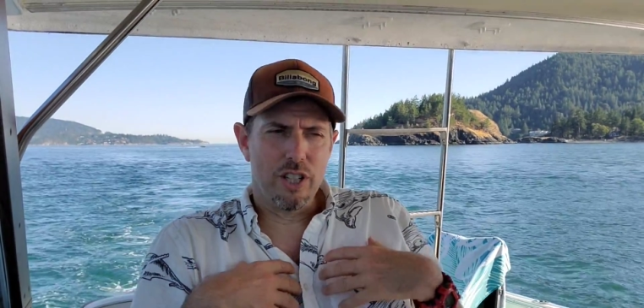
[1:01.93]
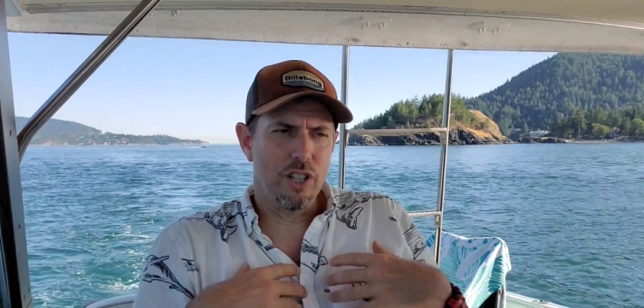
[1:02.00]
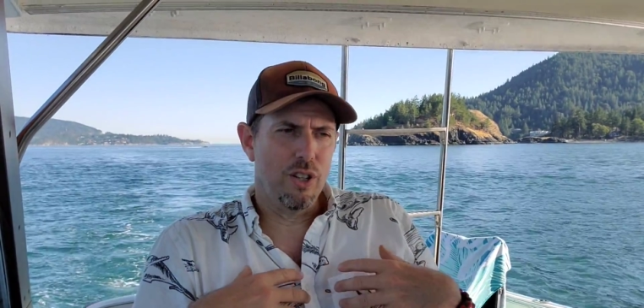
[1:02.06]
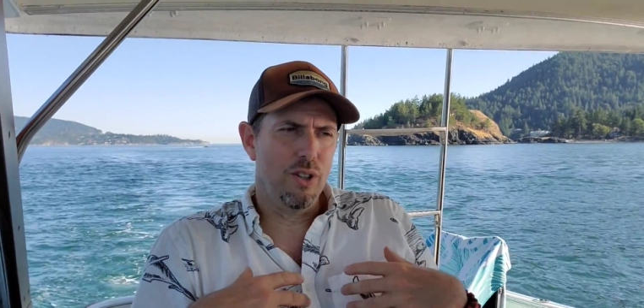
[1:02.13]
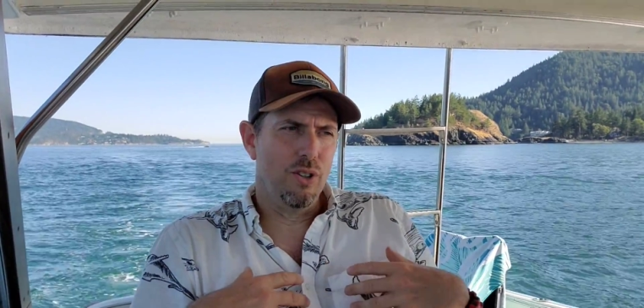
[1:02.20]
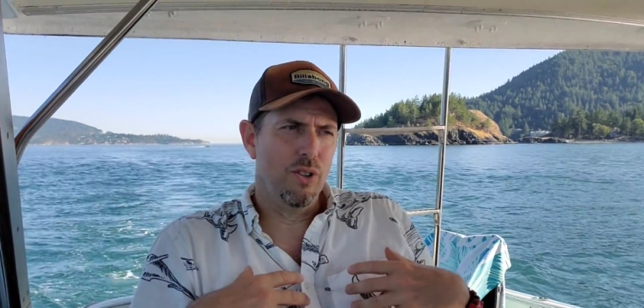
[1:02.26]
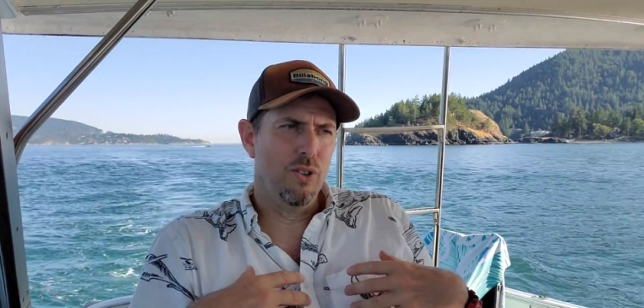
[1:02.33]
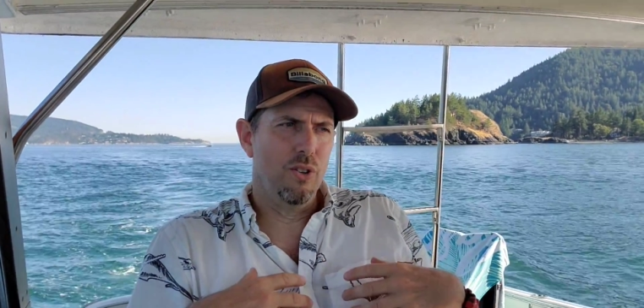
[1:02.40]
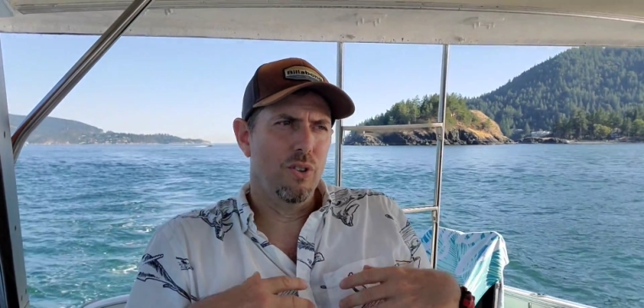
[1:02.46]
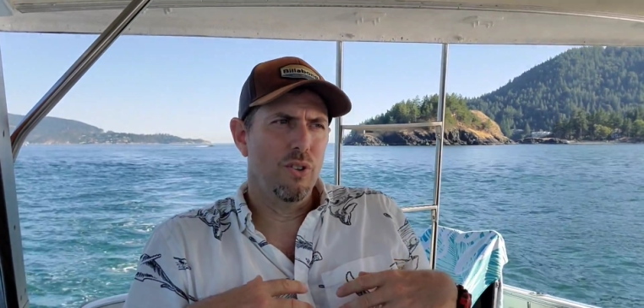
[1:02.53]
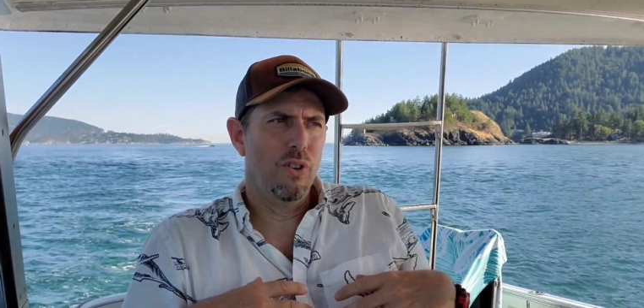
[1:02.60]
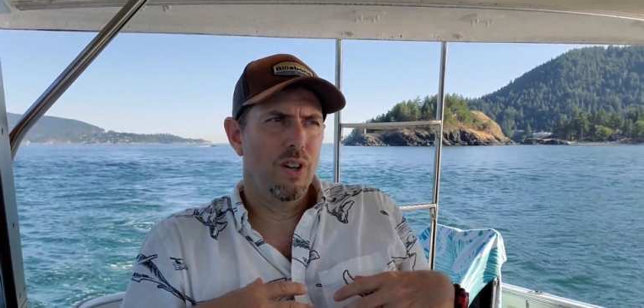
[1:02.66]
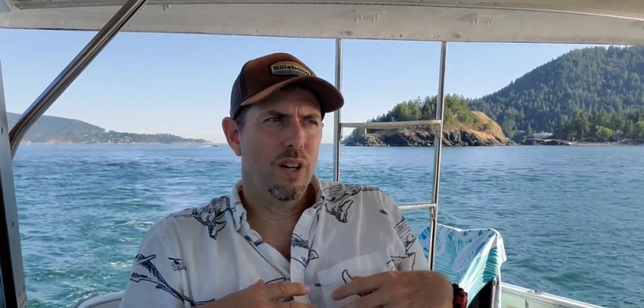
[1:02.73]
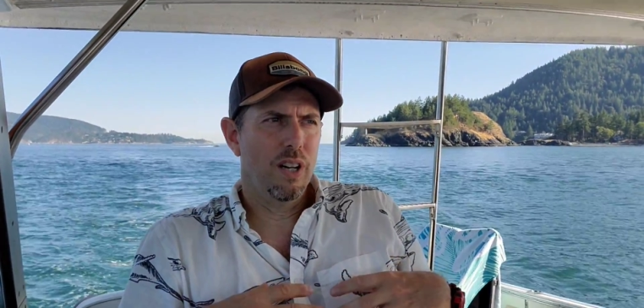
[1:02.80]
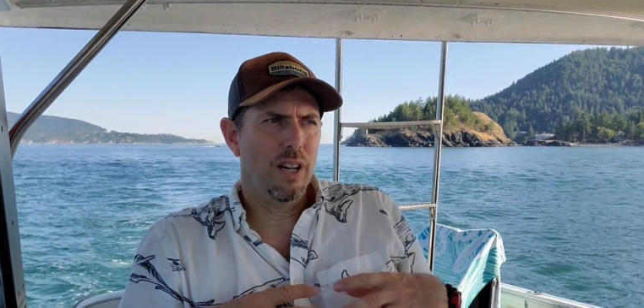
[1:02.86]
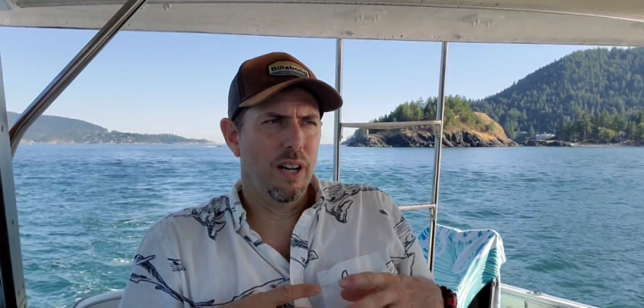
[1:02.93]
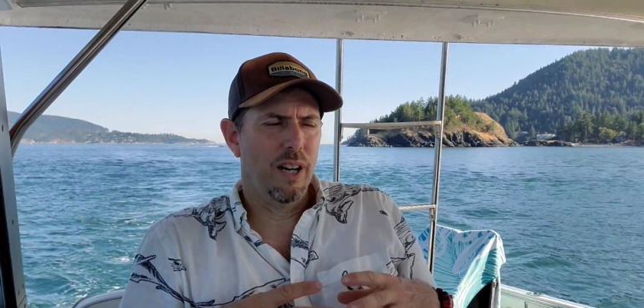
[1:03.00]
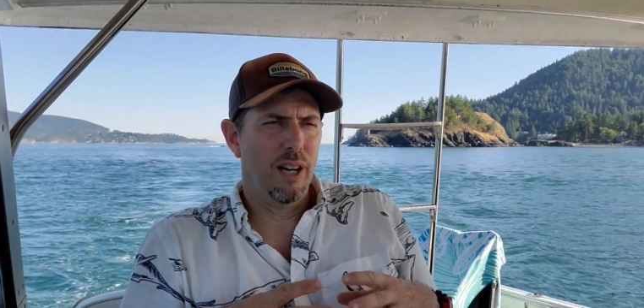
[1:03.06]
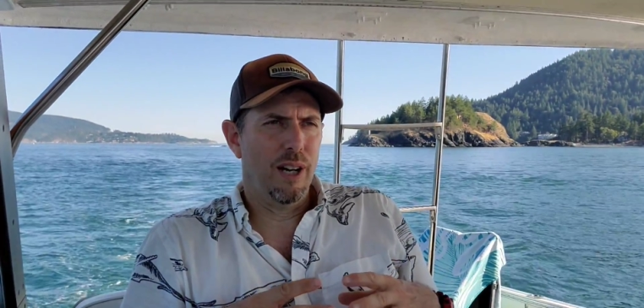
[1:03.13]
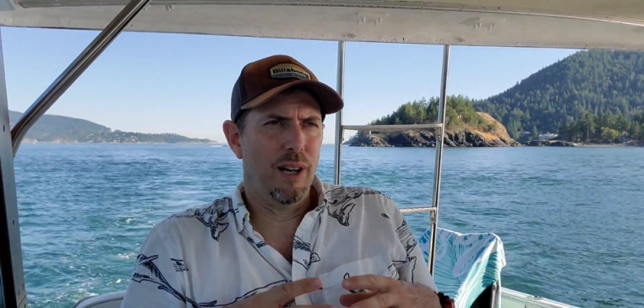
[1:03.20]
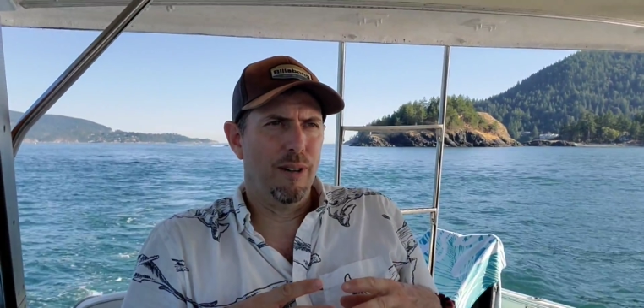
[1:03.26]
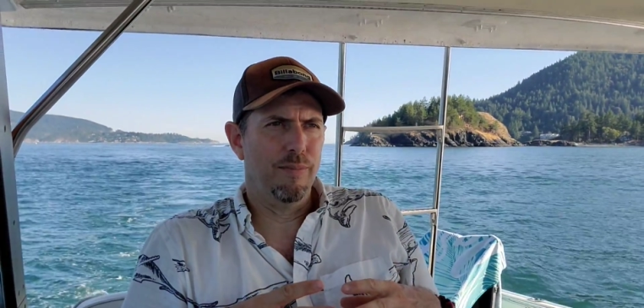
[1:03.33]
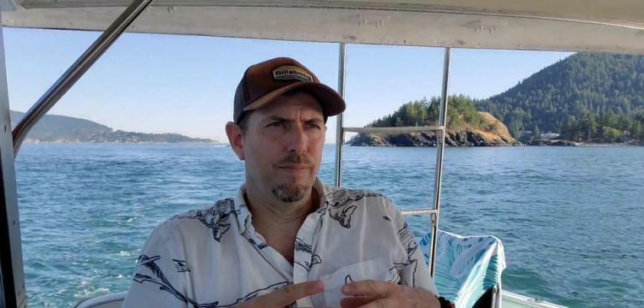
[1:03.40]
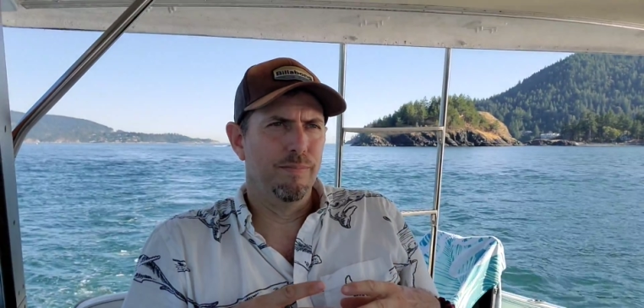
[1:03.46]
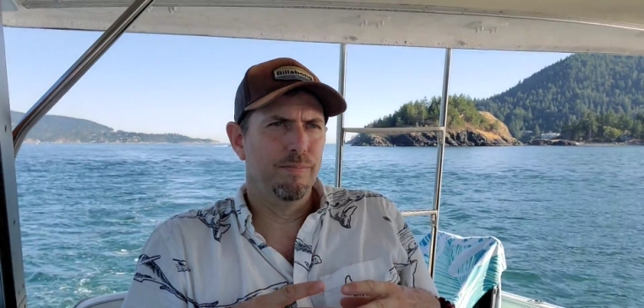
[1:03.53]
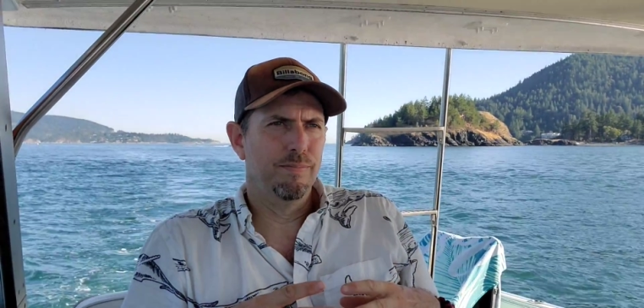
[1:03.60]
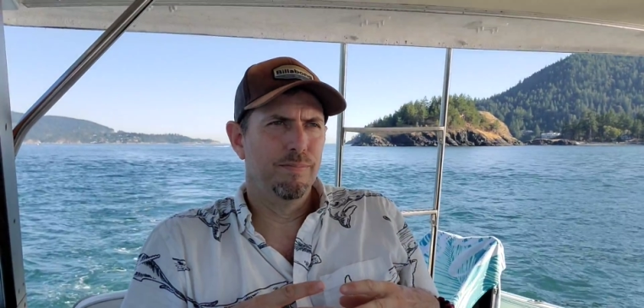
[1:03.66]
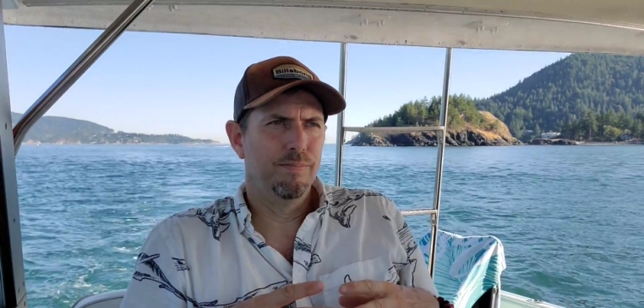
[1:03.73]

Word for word: to um,